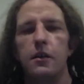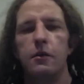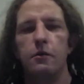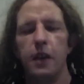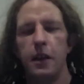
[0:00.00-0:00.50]

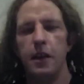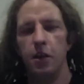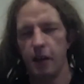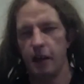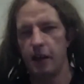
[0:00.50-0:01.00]
really
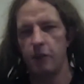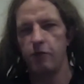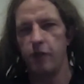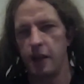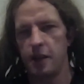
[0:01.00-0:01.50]
look like a
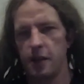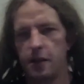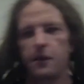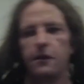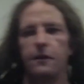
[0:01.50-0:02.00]

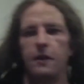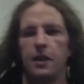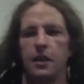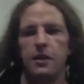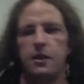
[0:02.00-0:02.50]
risk
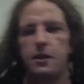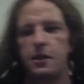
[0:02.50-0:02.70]
that